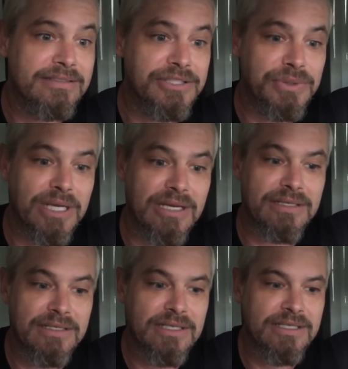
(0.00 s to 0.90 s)

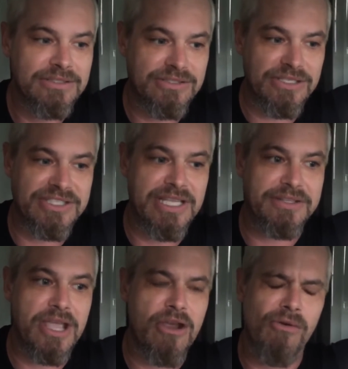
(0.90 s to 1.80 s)
to just
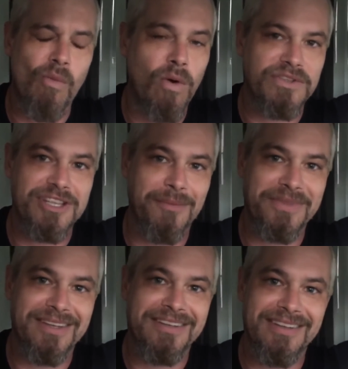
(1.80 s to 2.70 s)
sit there and want
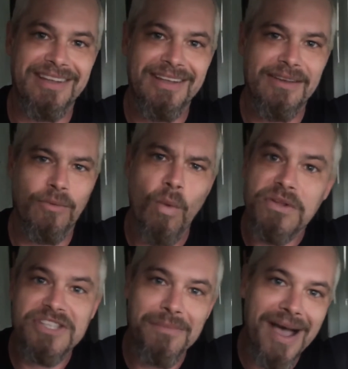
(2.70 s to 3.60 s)
something and
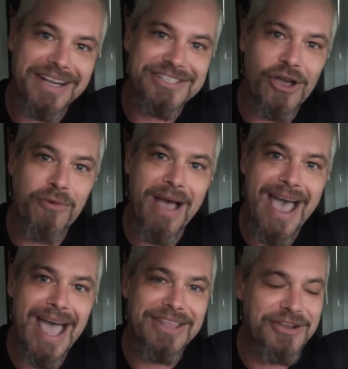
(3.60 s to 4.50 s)
want somebody so
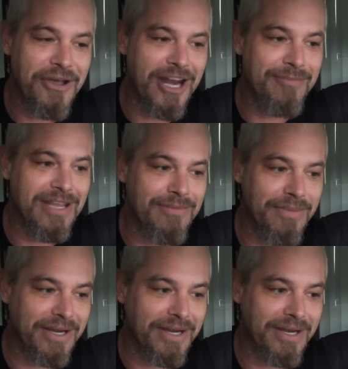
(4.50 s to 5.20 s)
bad, you know what I mean?